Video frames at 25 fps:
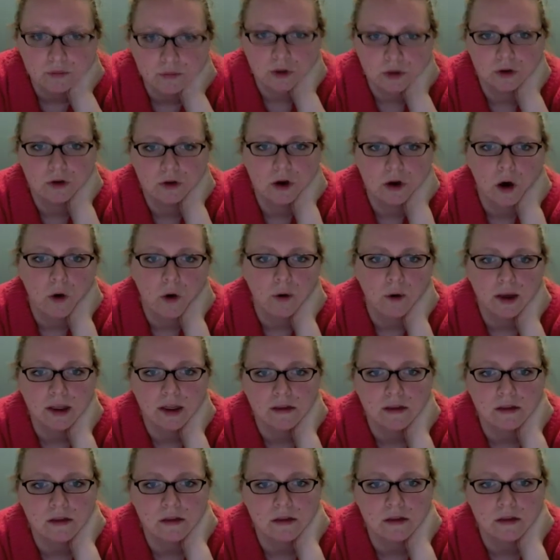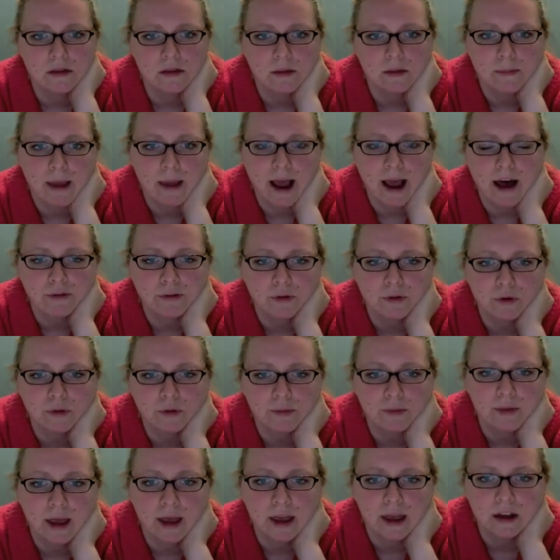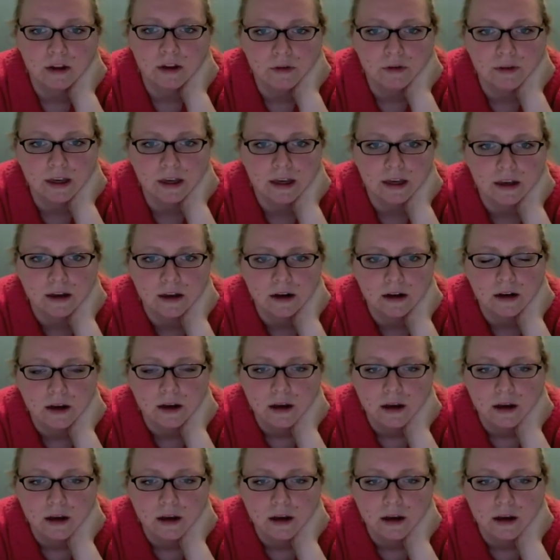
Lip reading: You go in the bathroom and you can